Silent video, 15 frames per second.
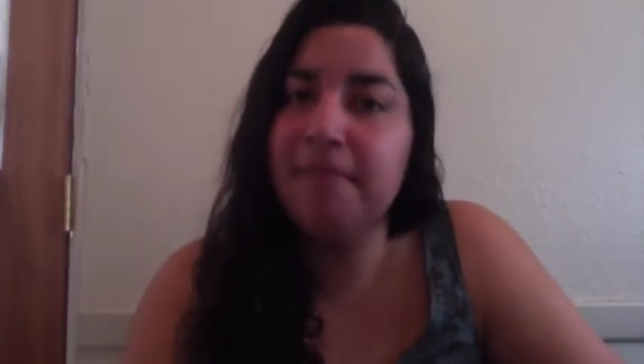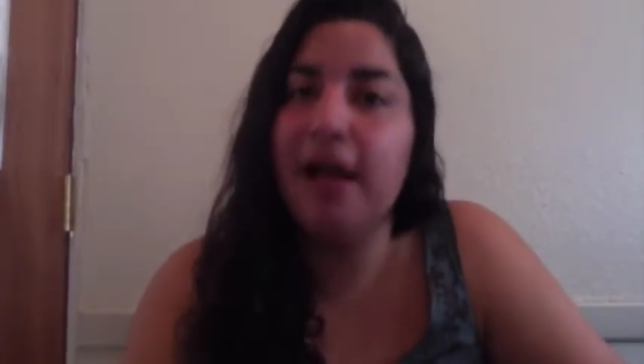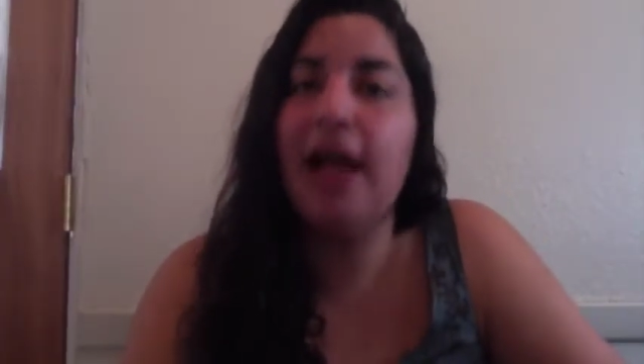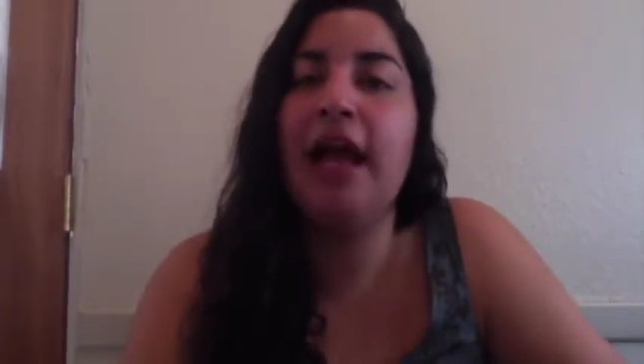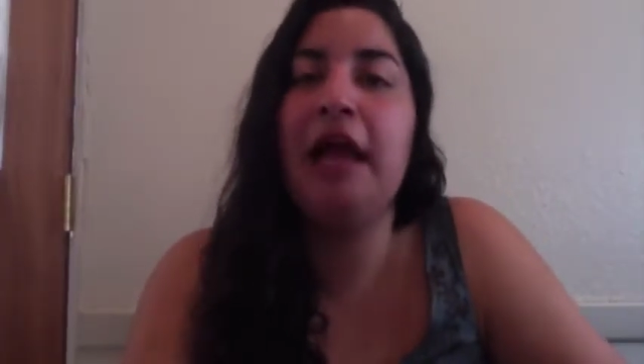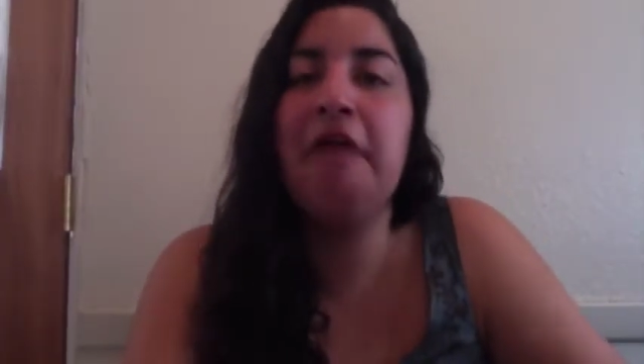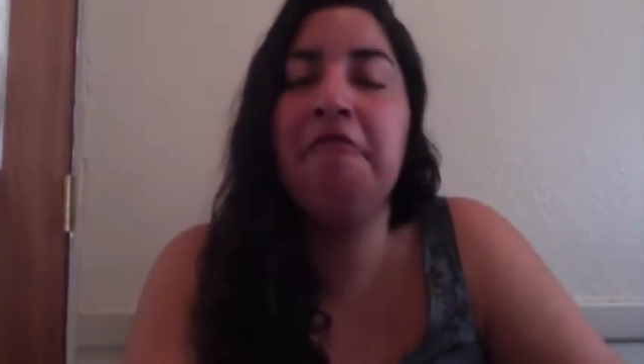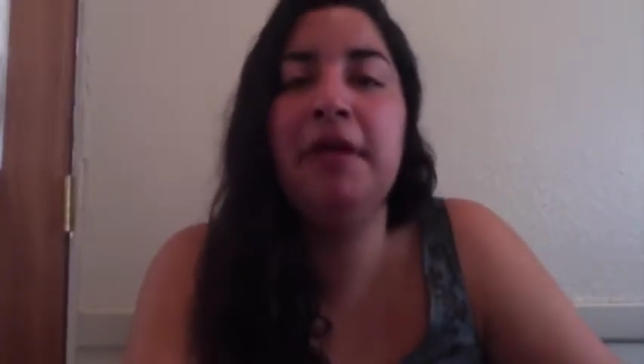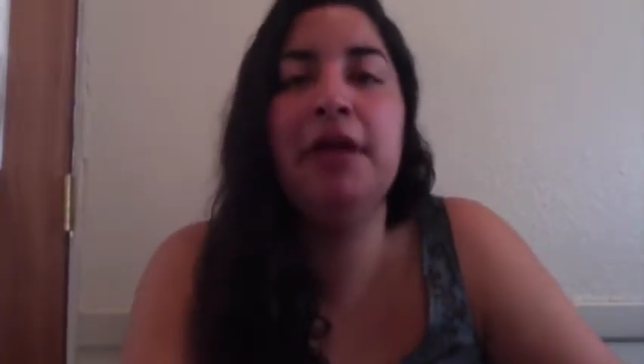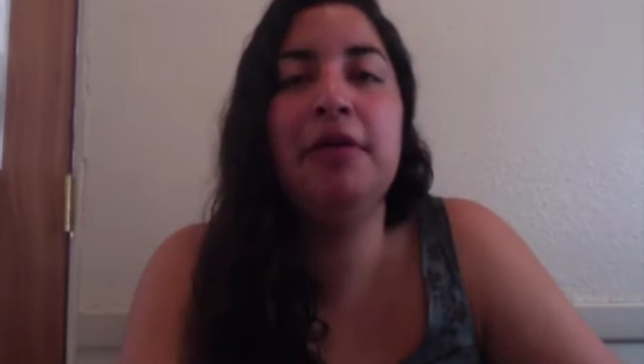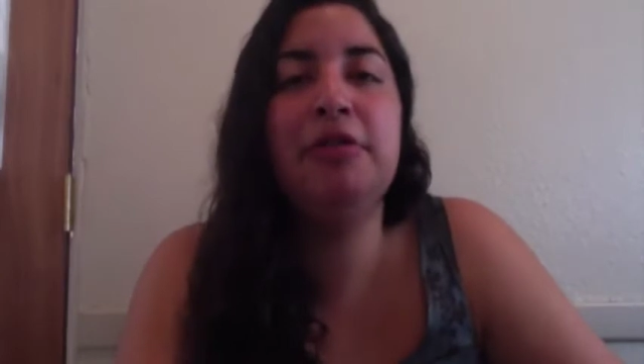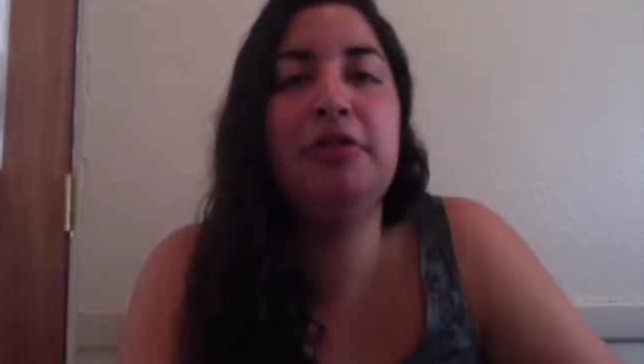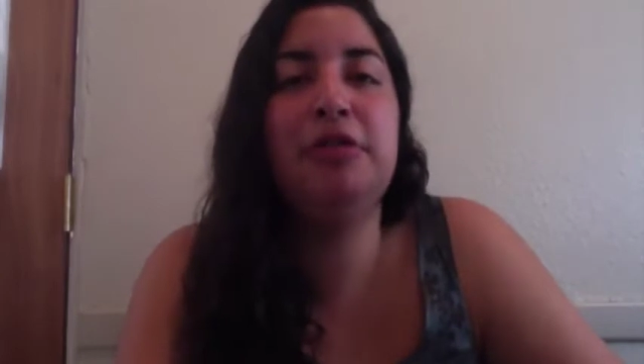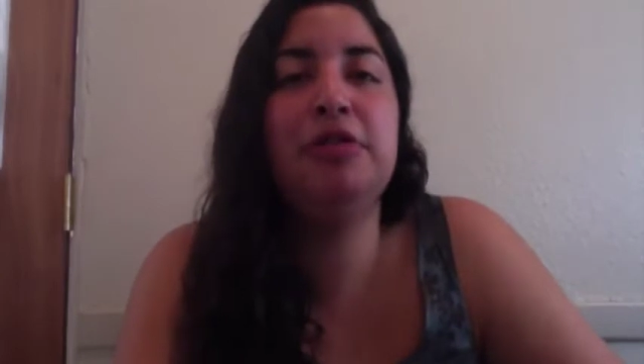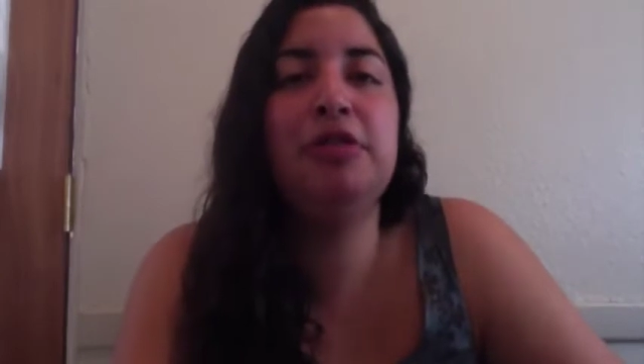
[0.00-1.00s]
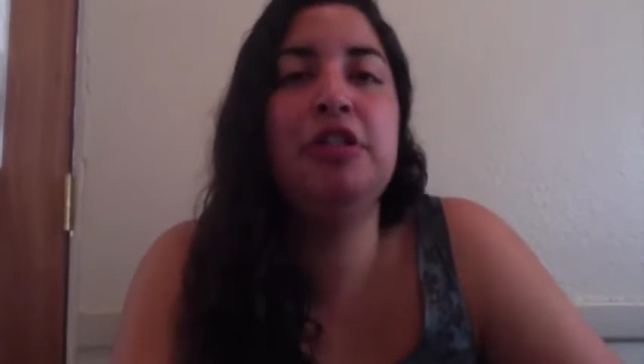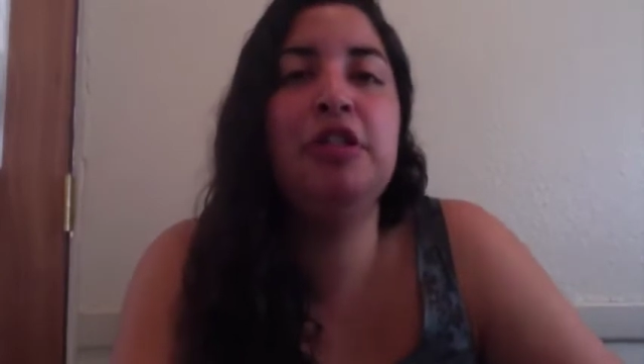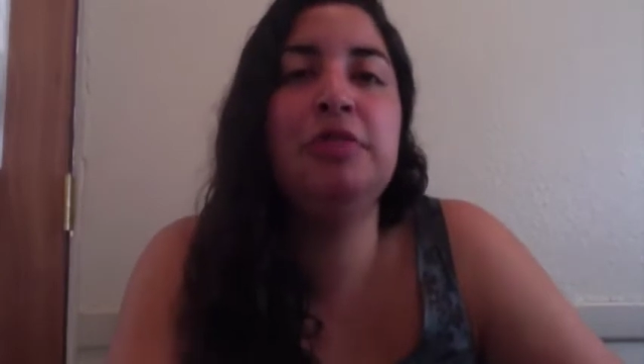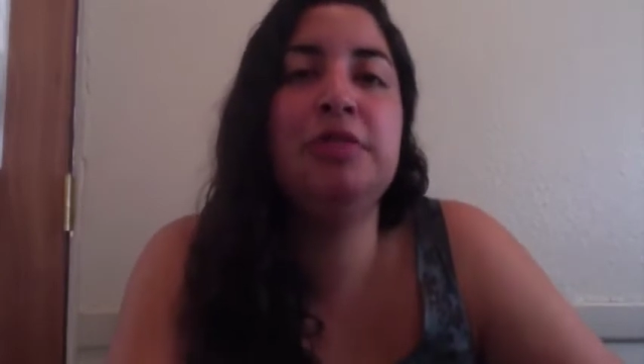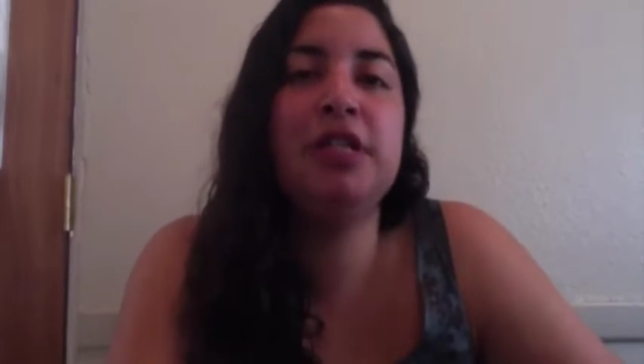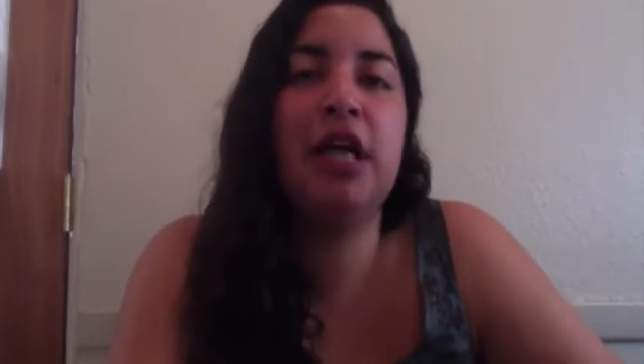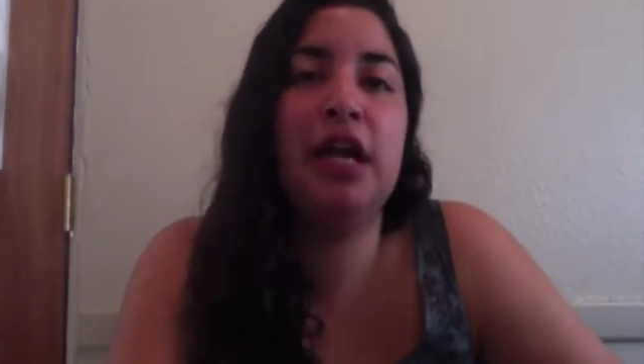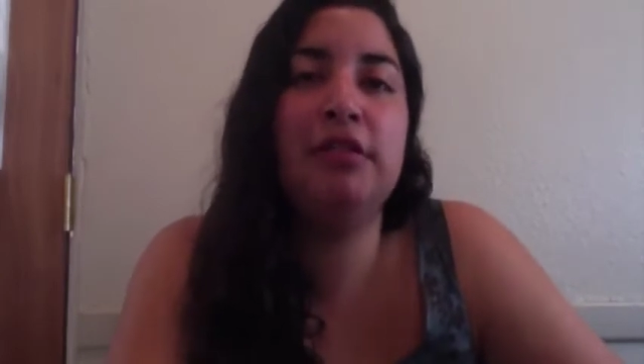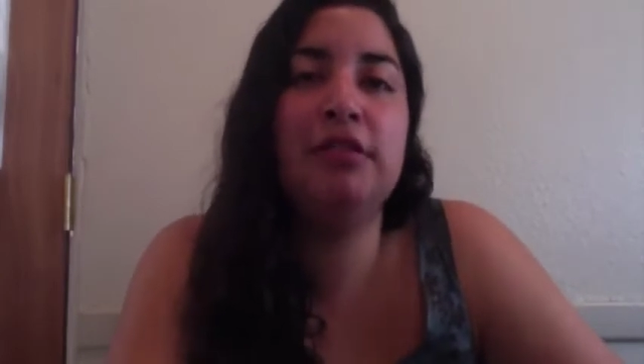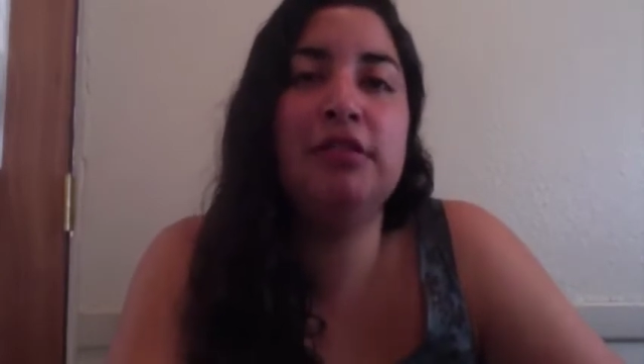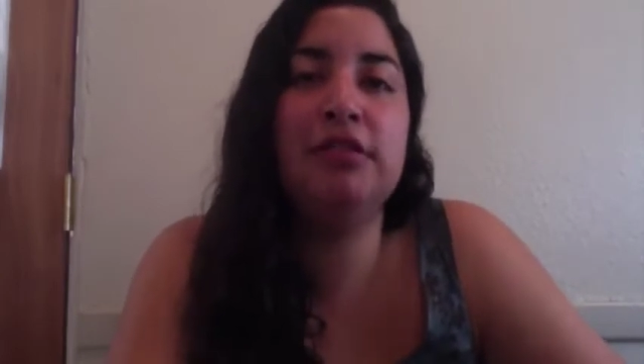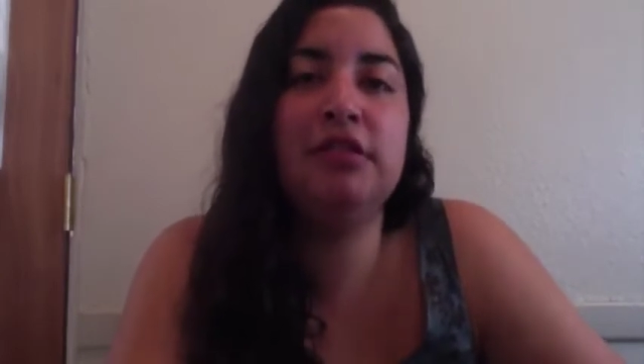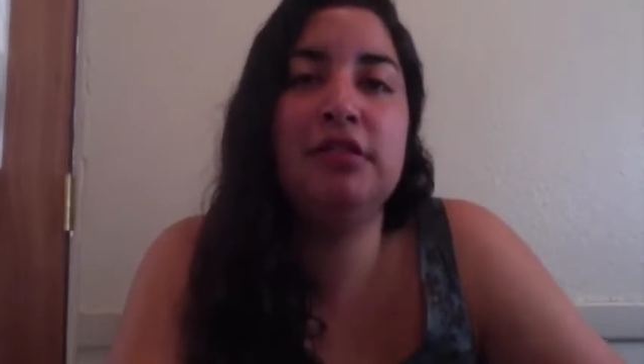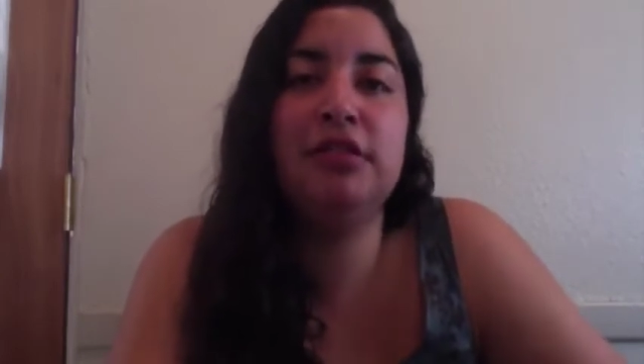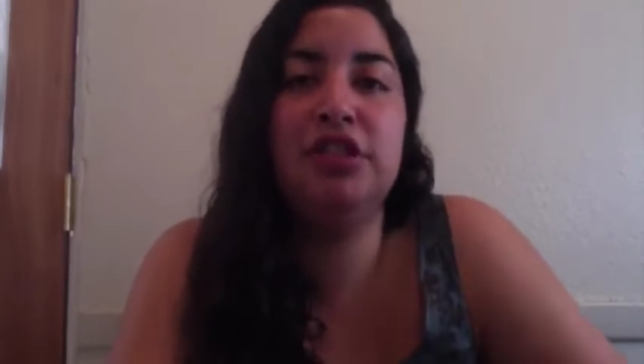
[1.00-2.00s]
I have my own YouTube channels,
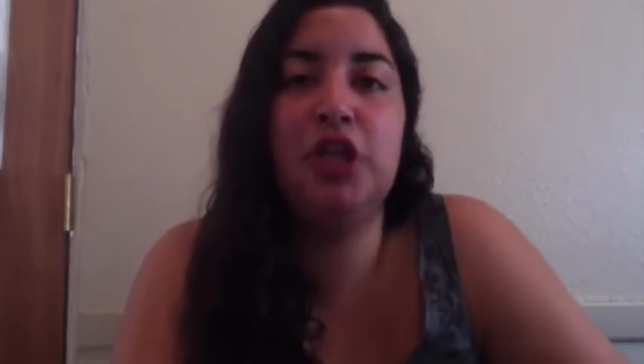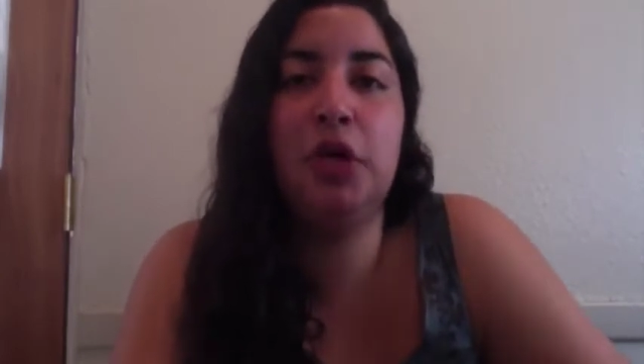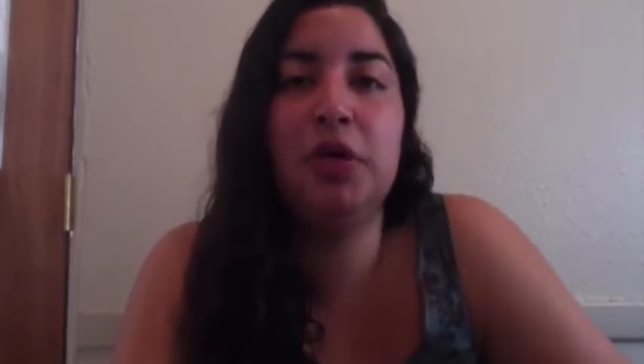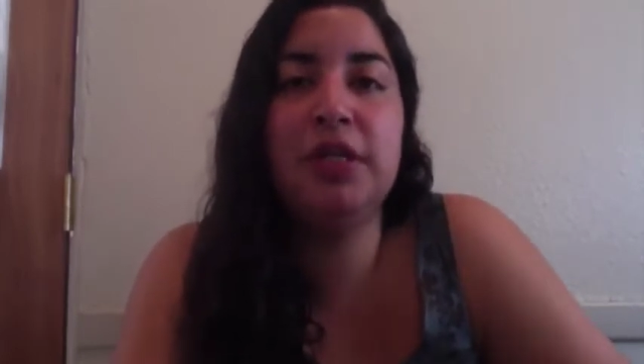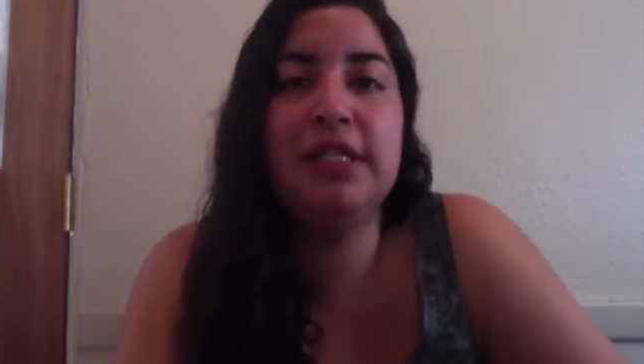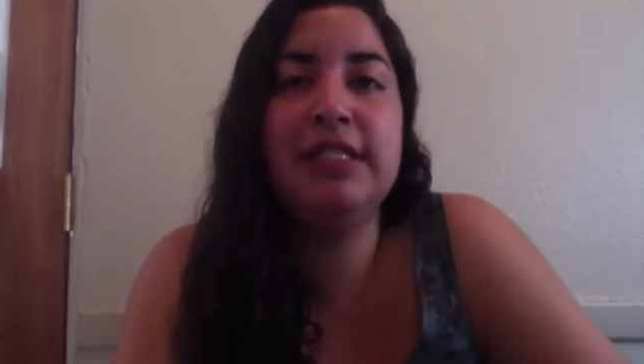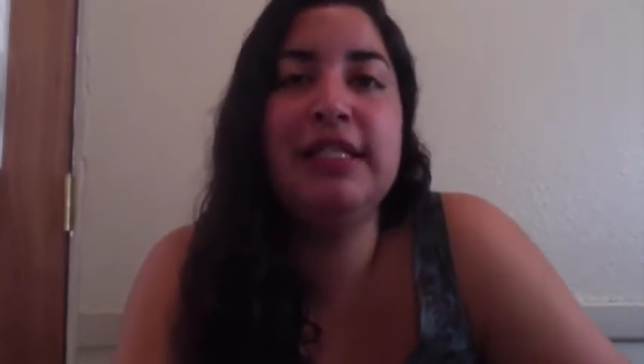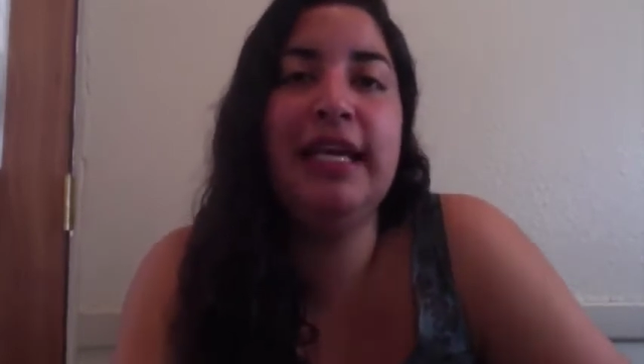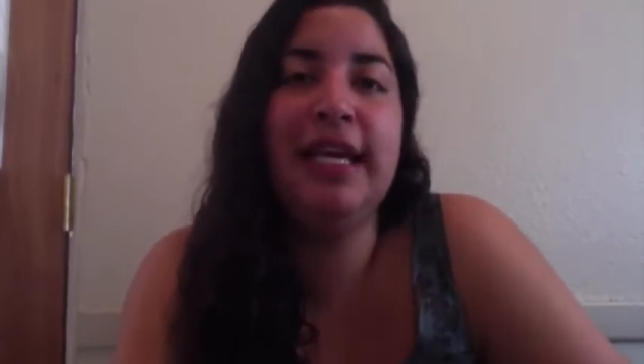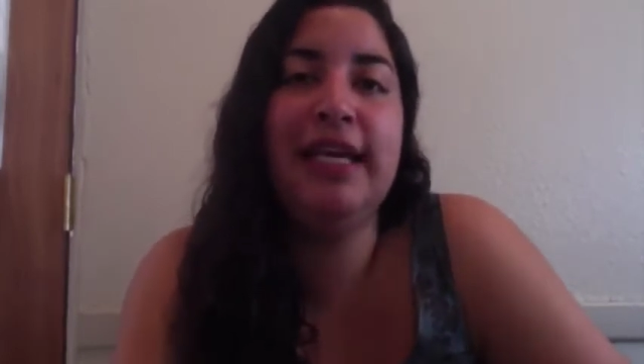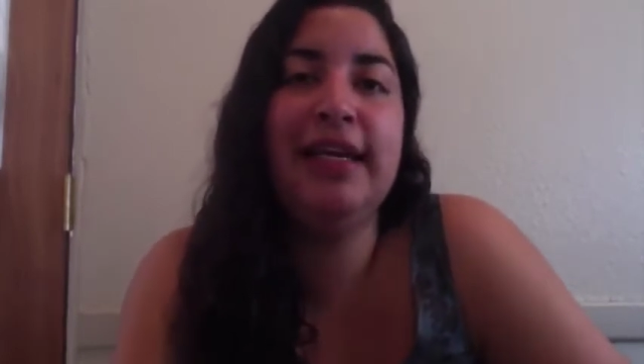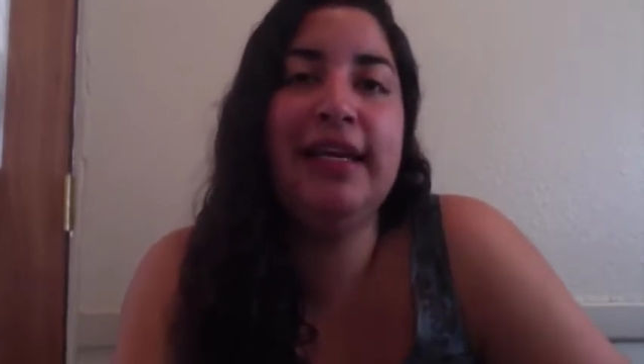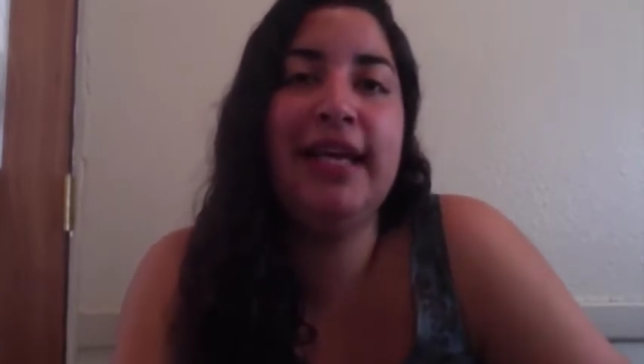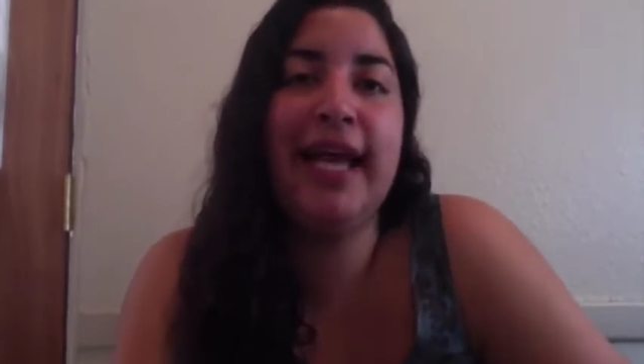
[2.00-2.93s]
Jonas Inc.